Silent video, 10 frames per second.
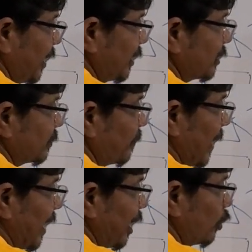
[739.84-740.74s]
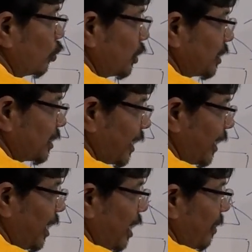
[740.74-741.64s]
is parallel to this
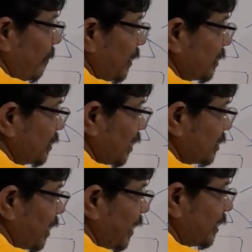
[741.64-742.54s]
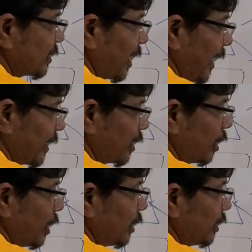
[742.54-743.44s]
ray, means this ray is correct.
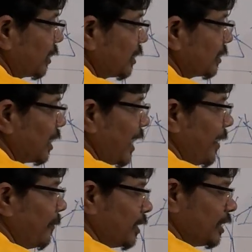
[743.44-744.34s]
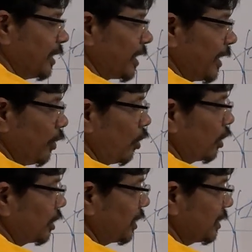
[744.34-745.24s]
This is the emergent ray,
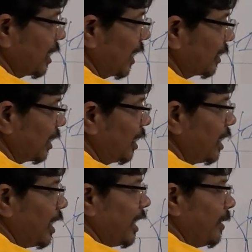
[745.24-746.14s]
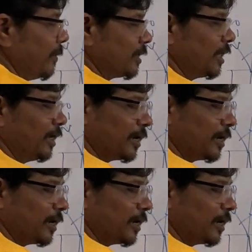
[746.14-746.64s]
not these are the emergent